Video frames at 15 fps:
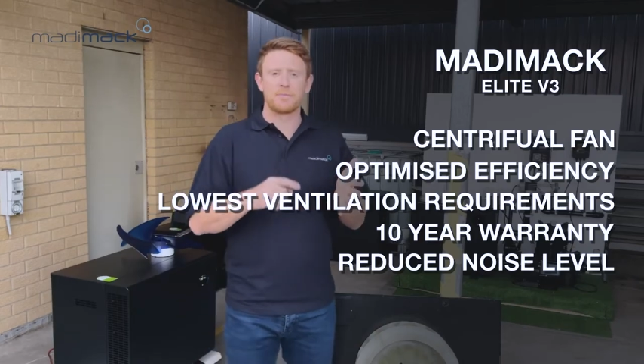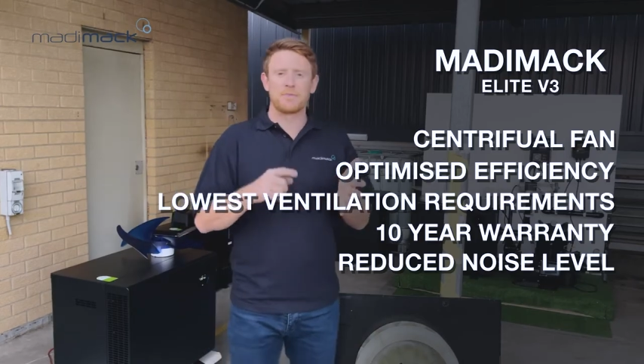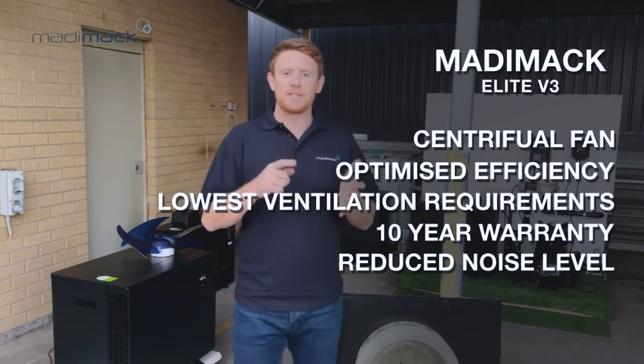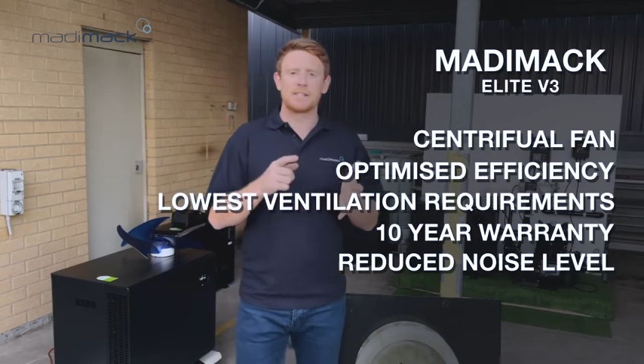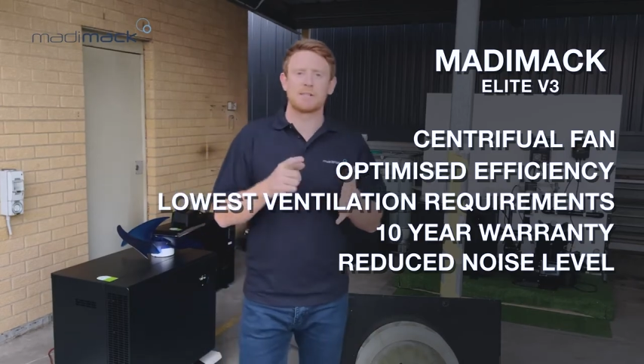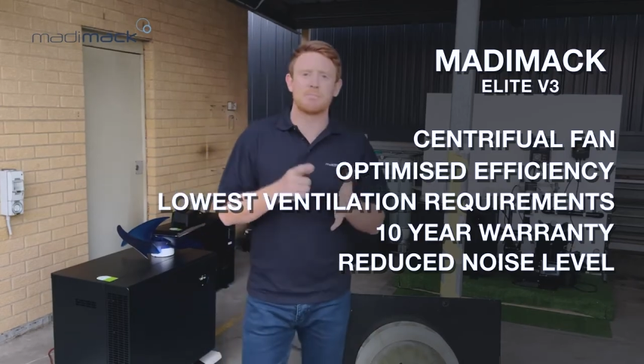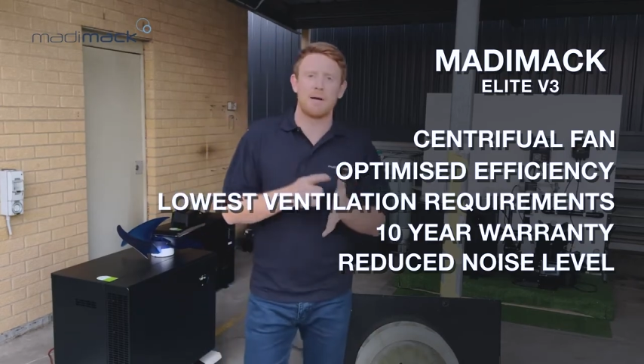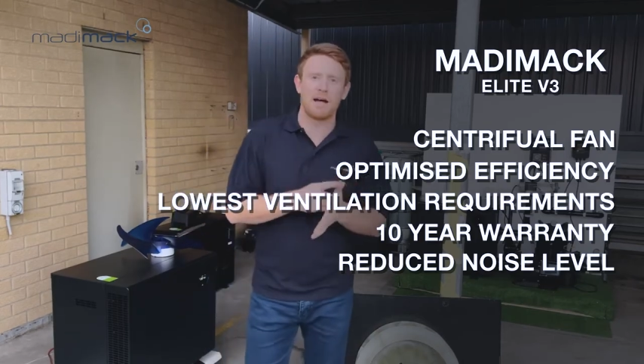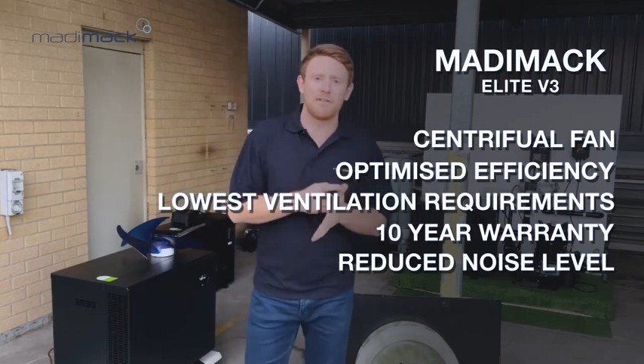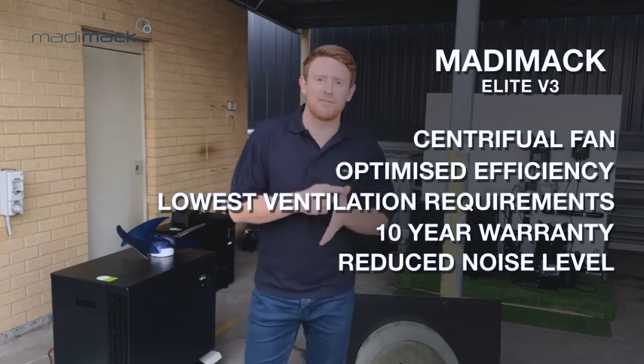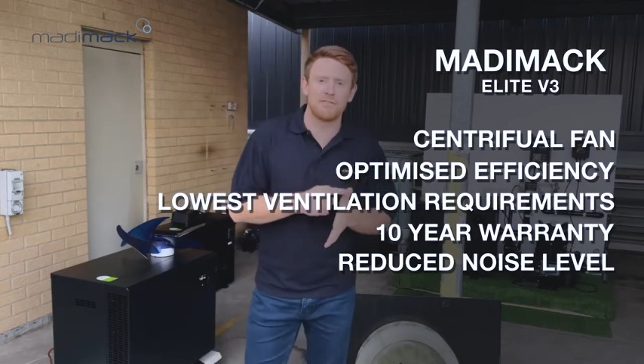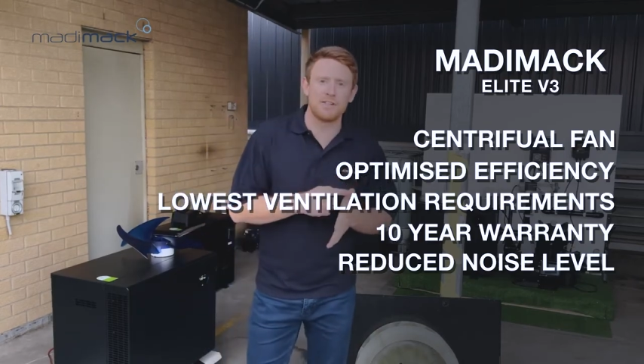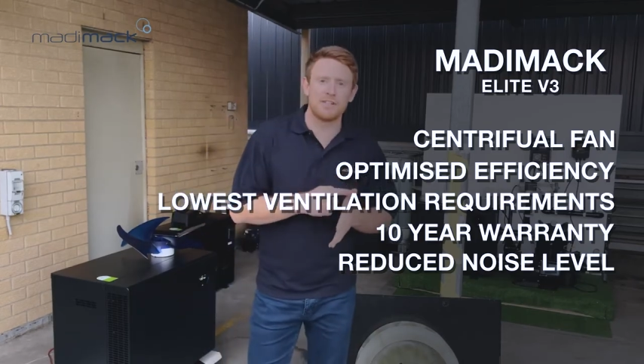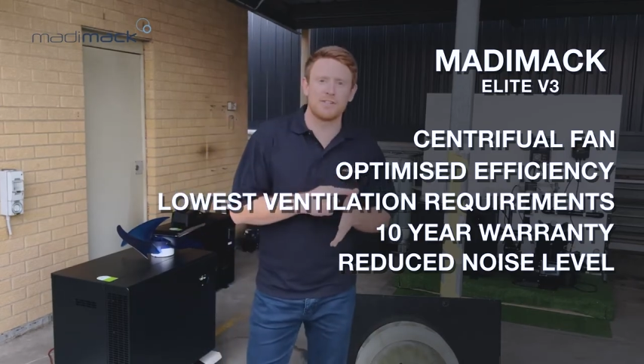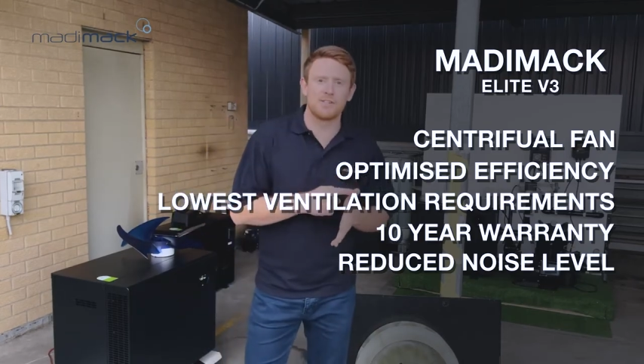the
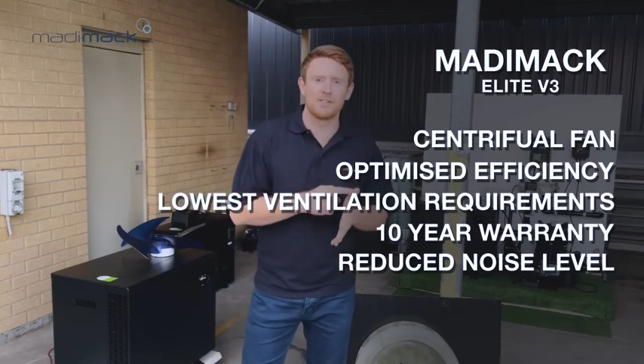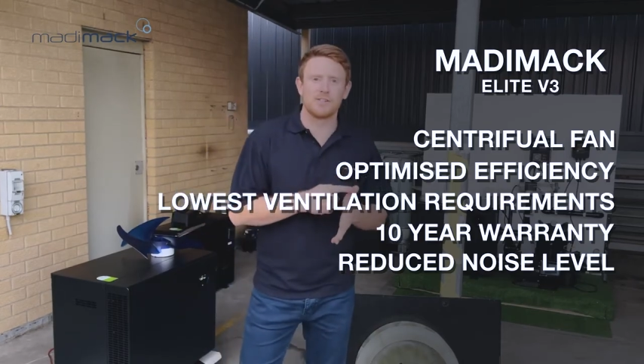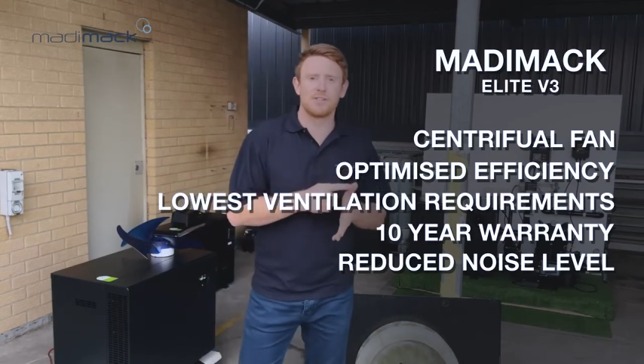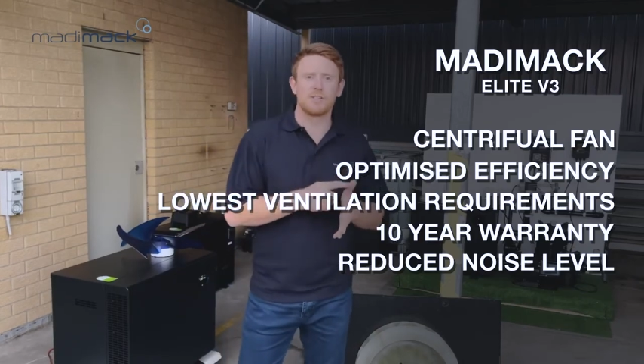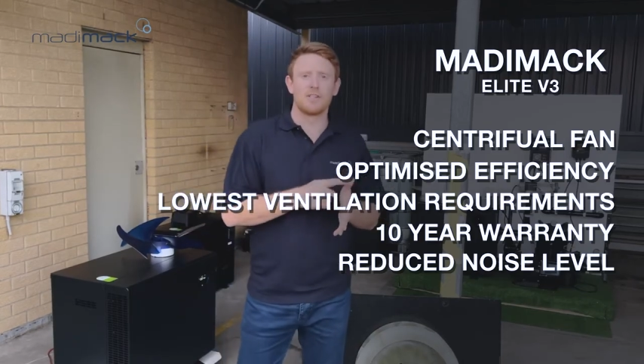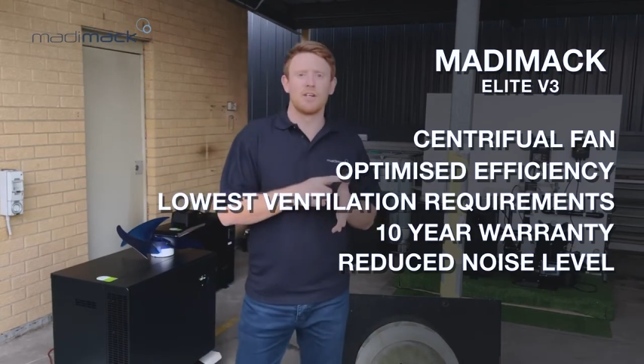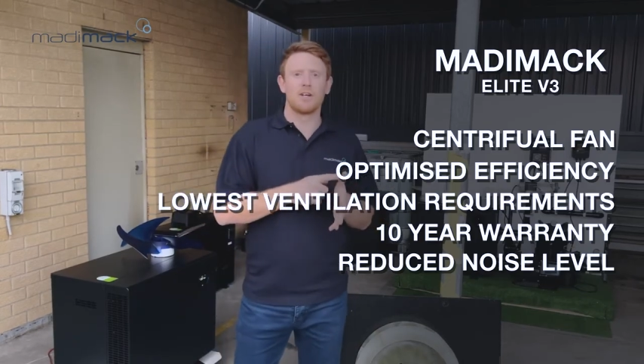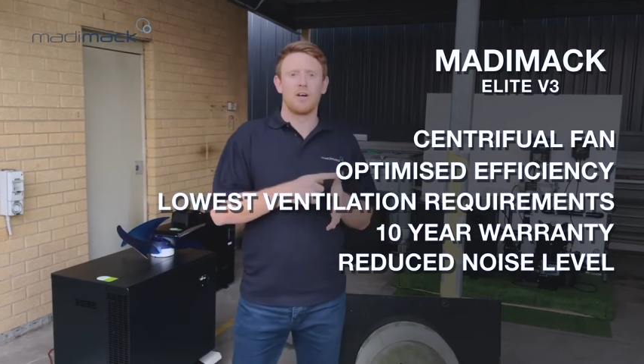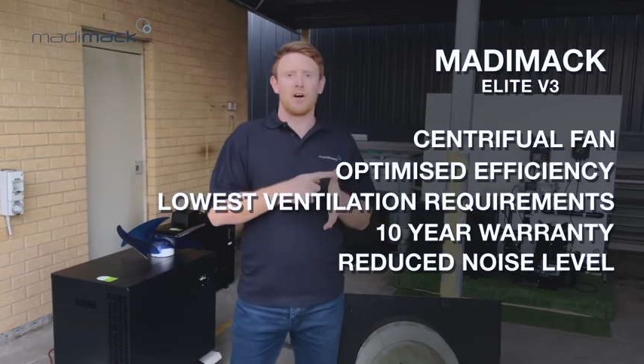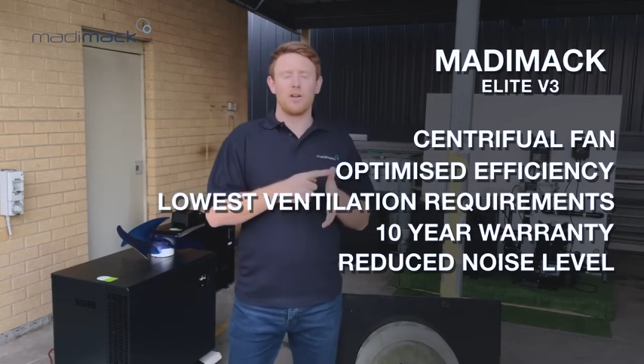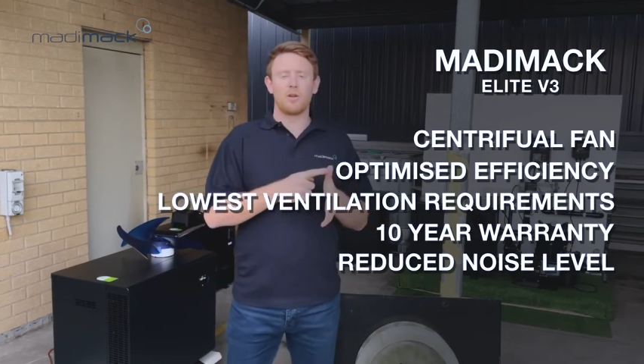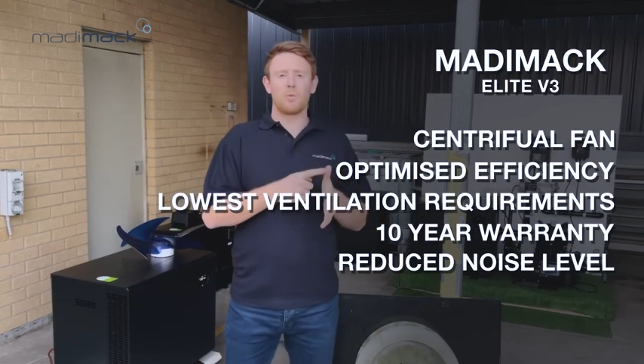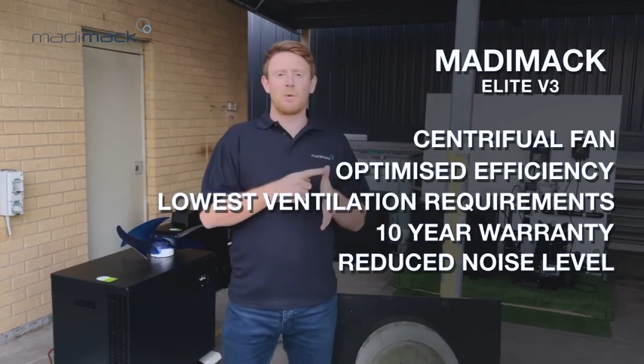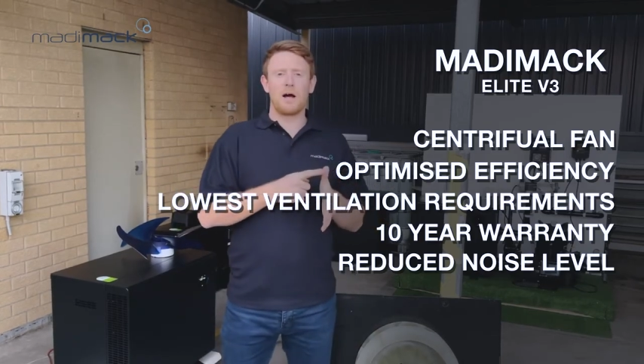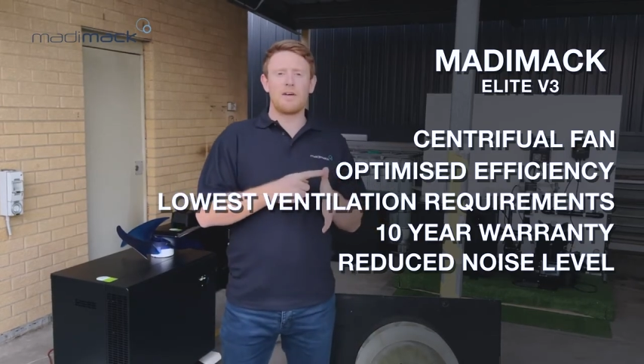smart features
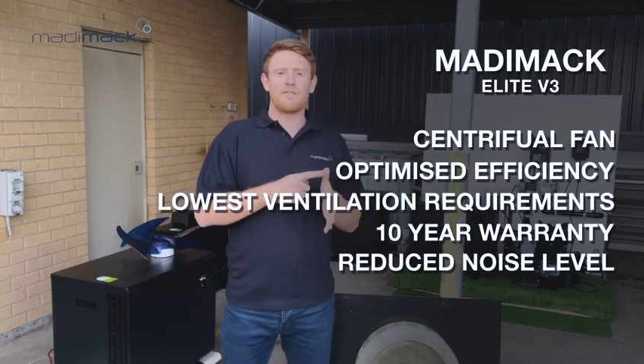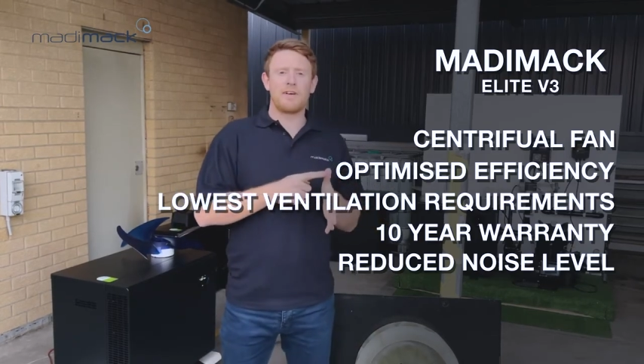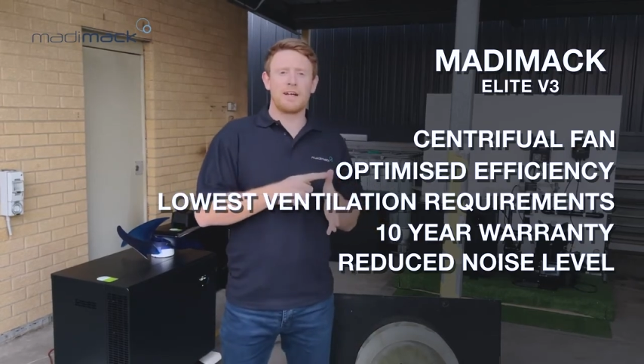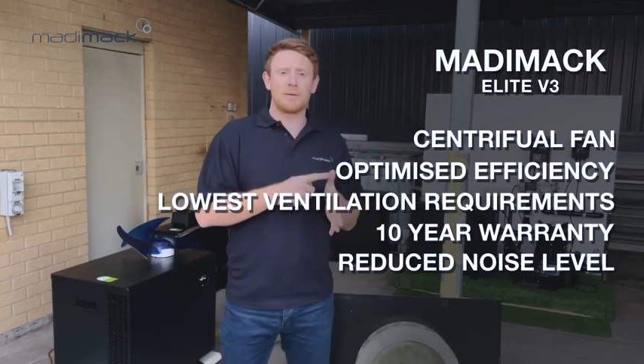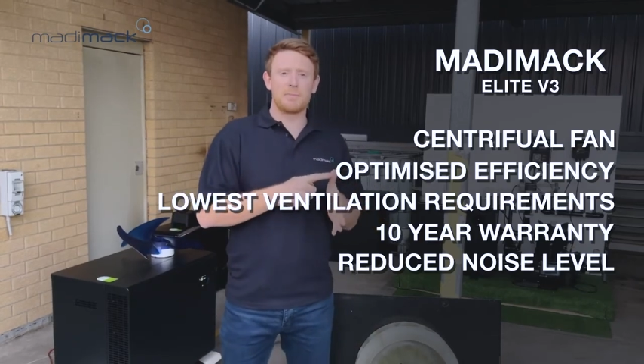on the Wi-Fi